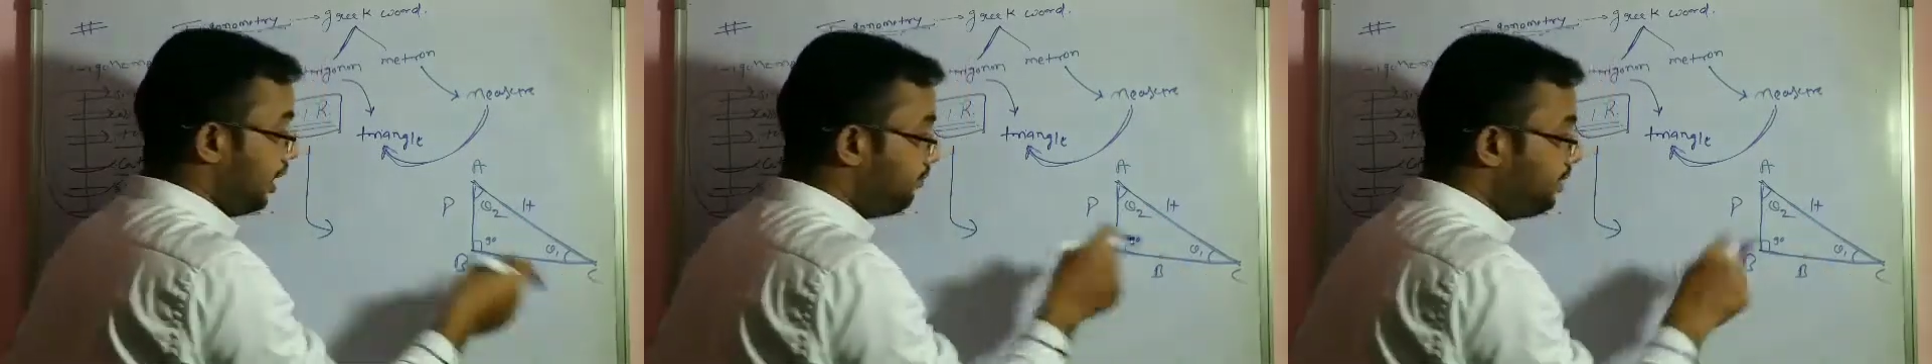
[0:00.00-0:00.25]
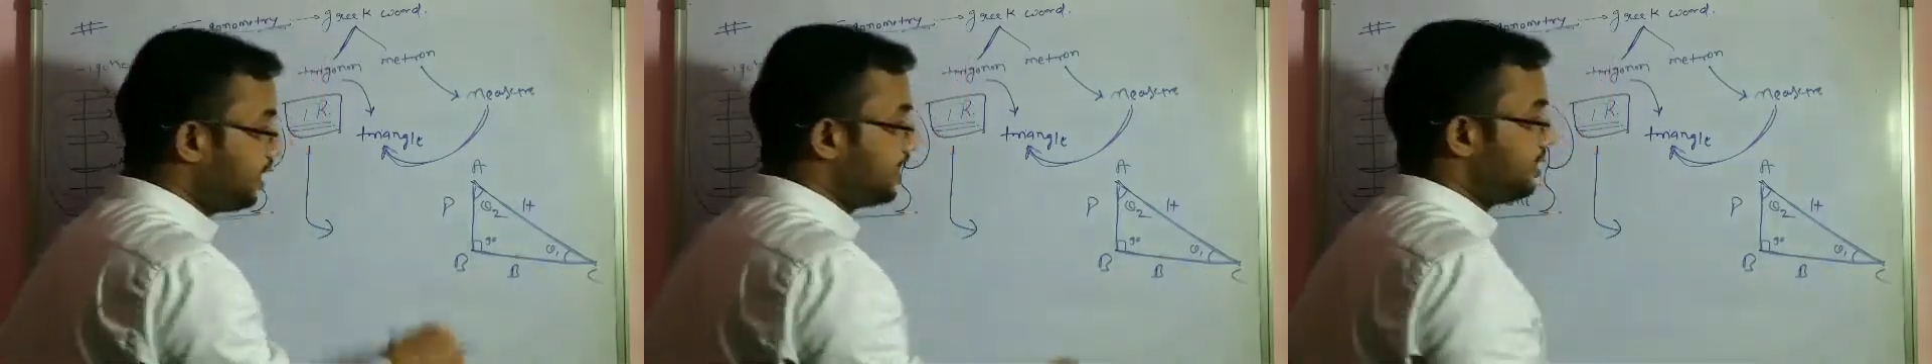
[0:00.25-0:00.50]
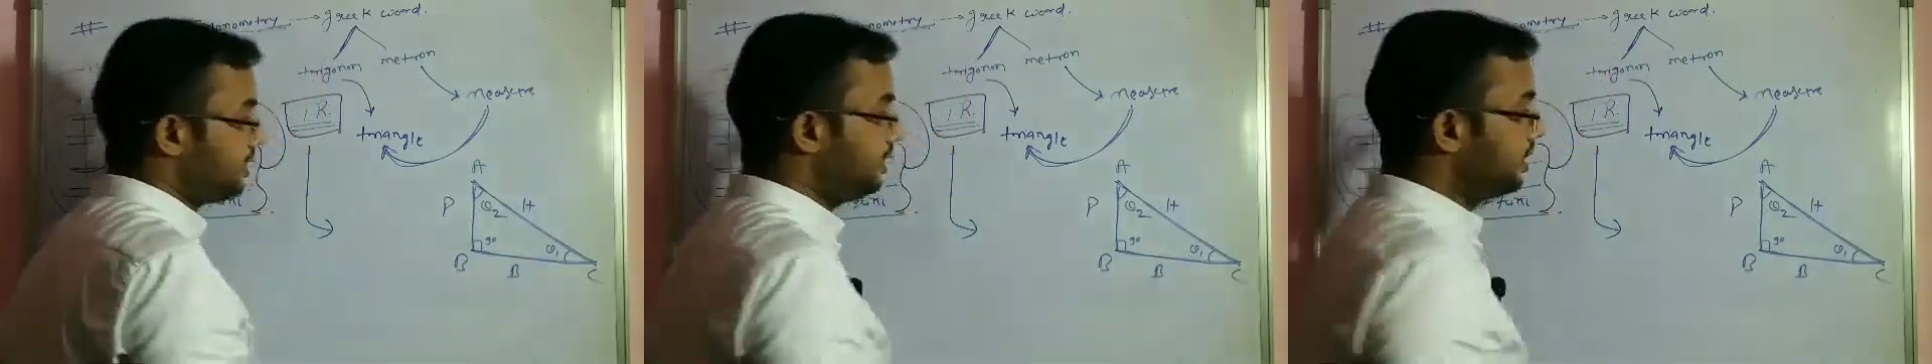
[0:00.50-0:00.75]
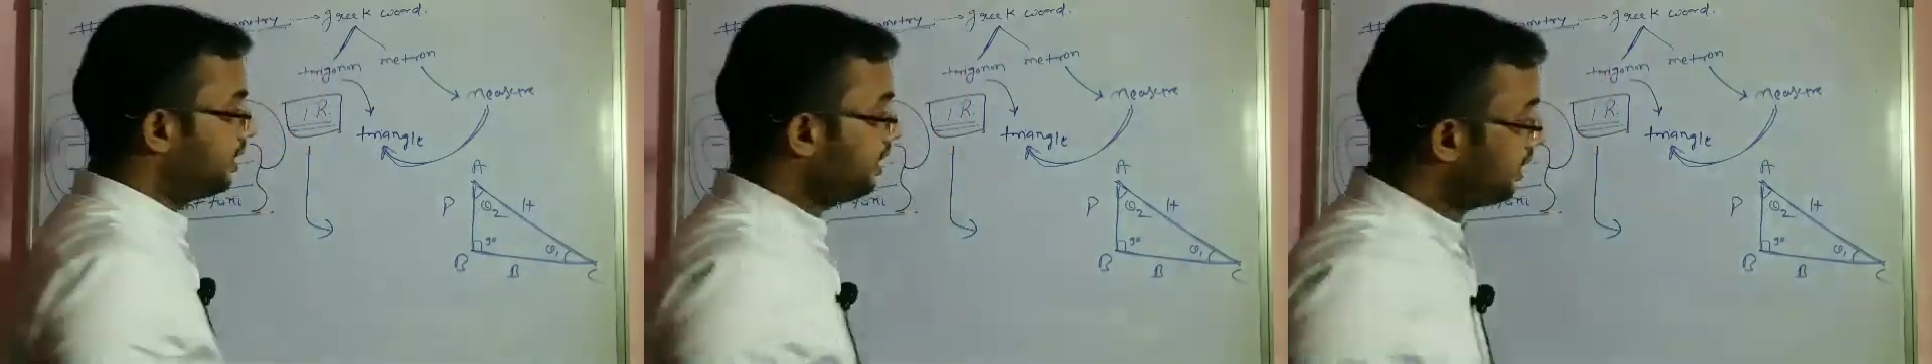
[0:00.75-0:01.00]
If we
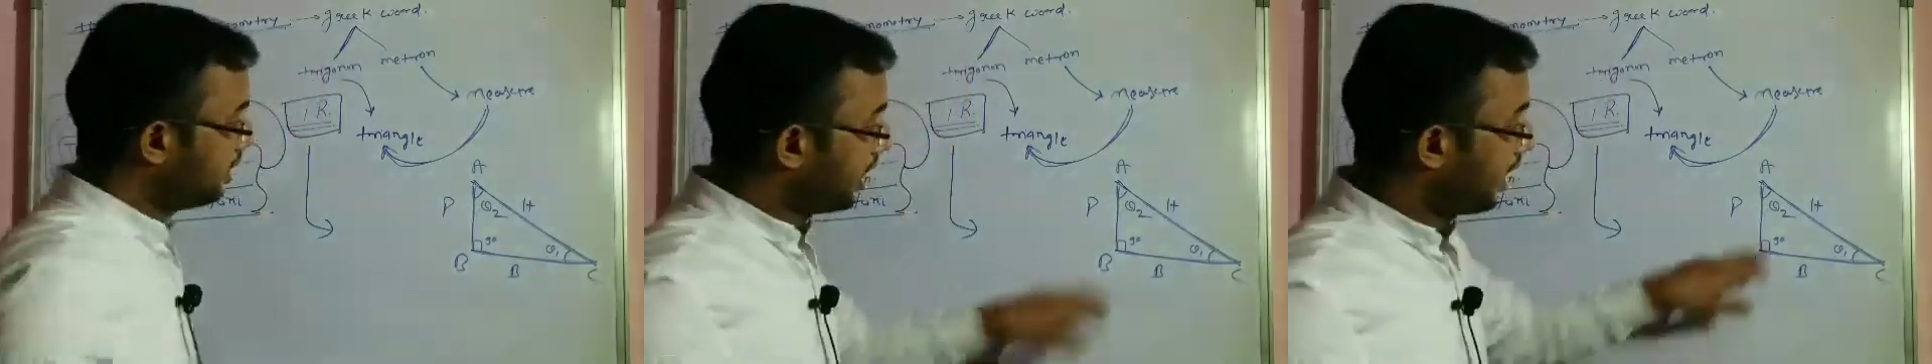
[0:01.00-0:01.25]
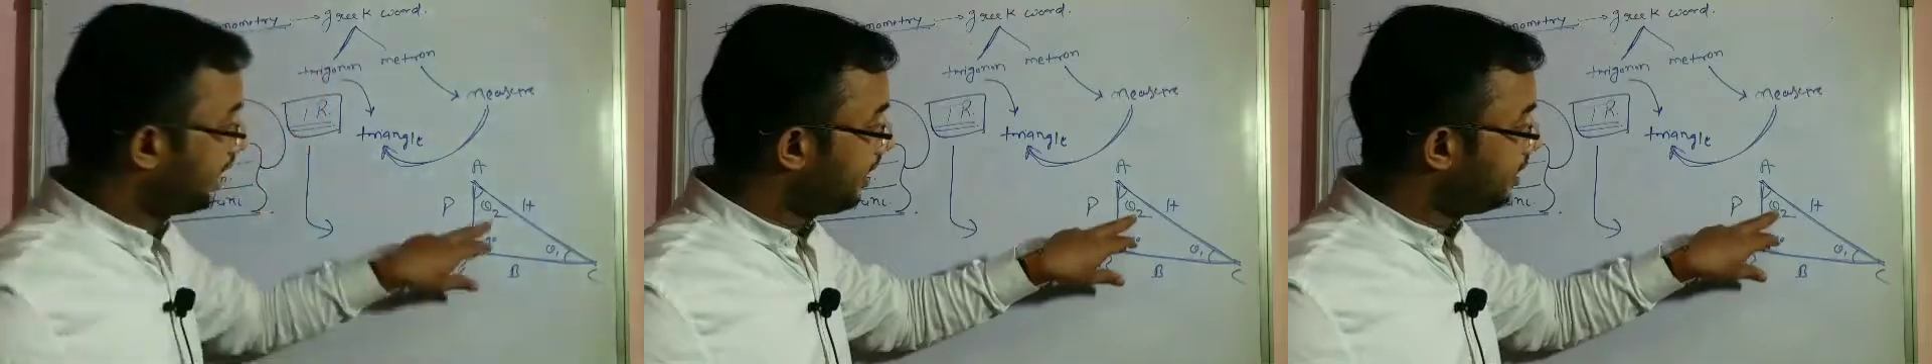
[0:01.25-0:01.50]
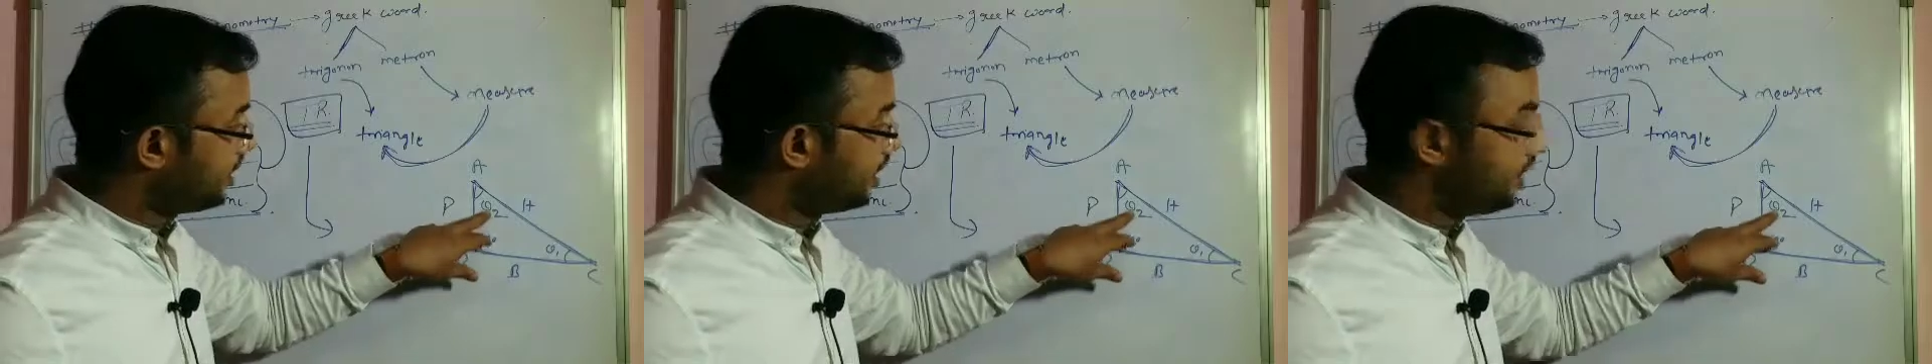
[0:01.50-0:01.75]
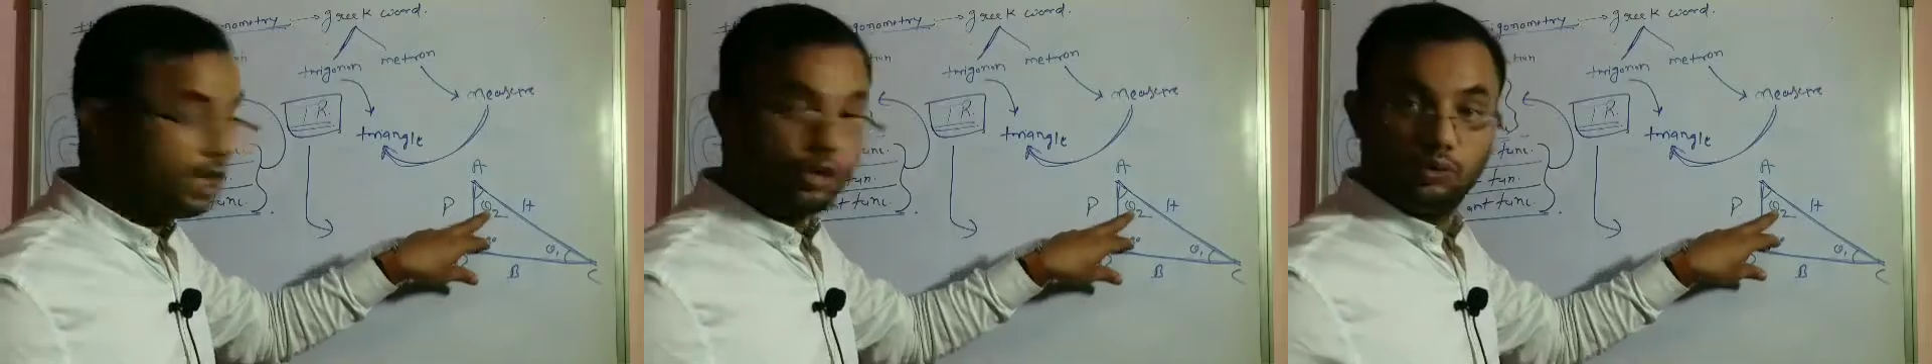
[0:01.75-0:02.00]
consider angle
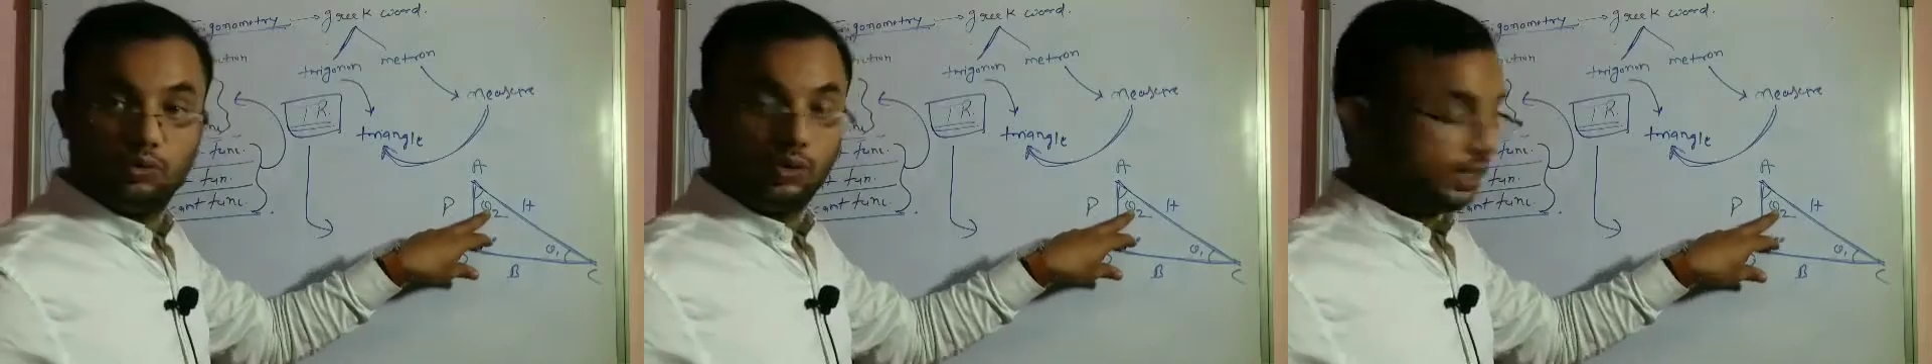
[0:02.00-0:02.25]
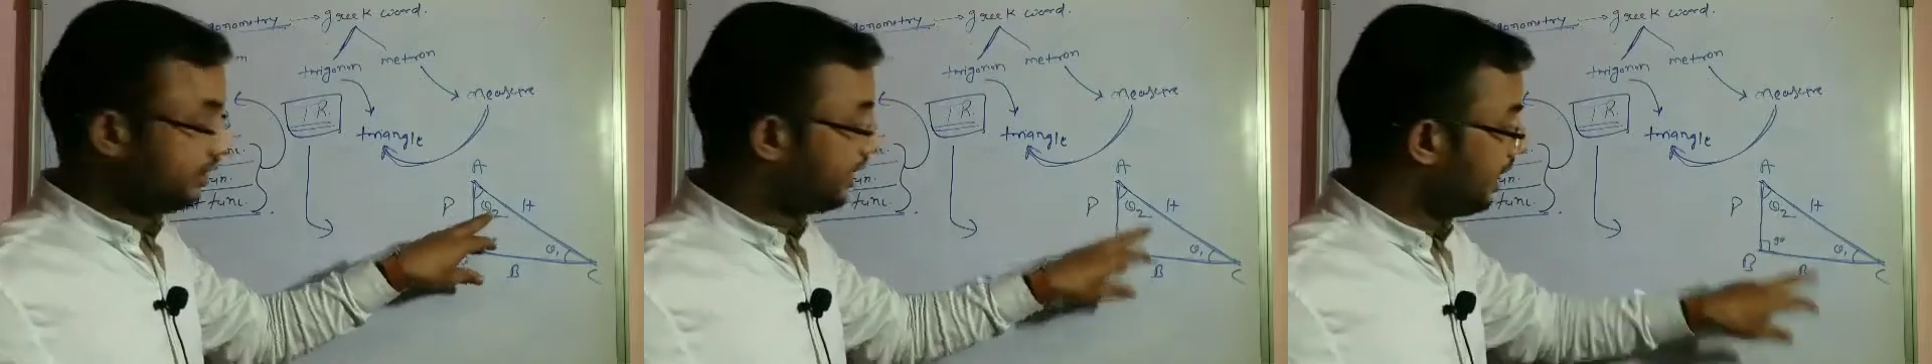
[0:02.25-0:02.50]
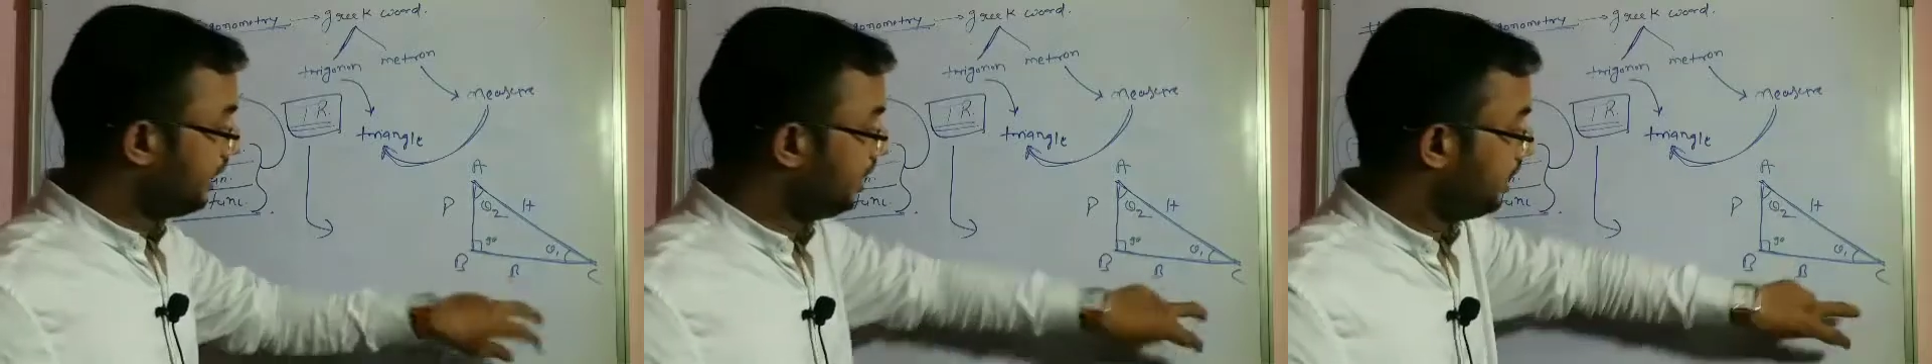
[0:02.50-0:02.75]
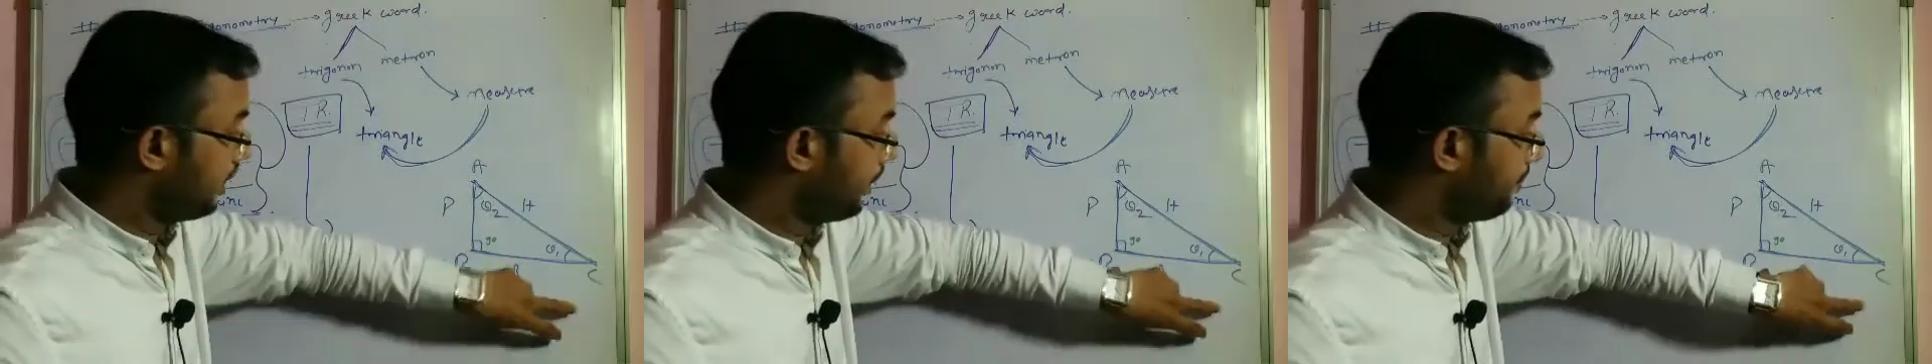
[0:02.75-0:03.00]
theta 2,
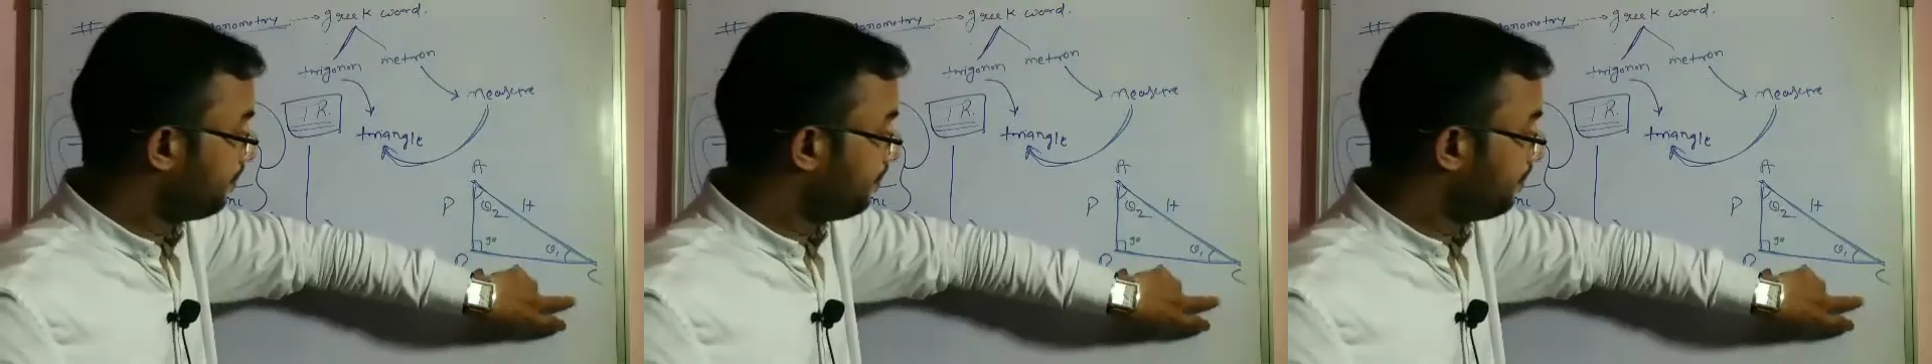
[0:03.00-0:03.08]
then